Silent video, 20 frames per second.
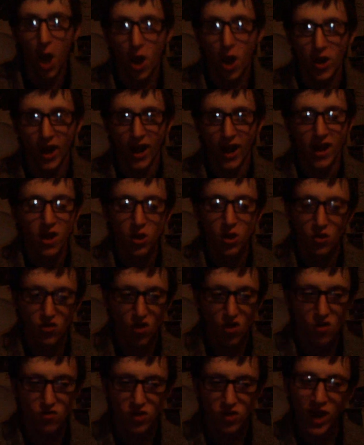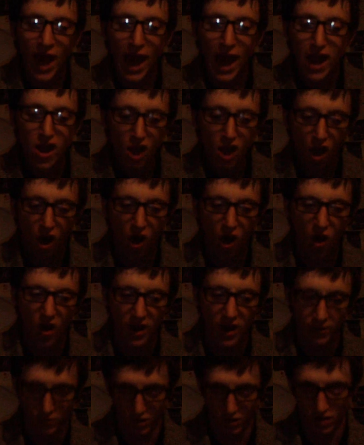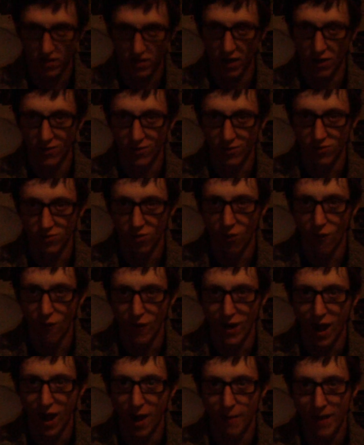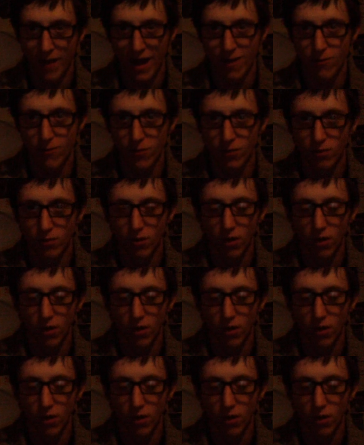Okay, so today I am going to tell you a story about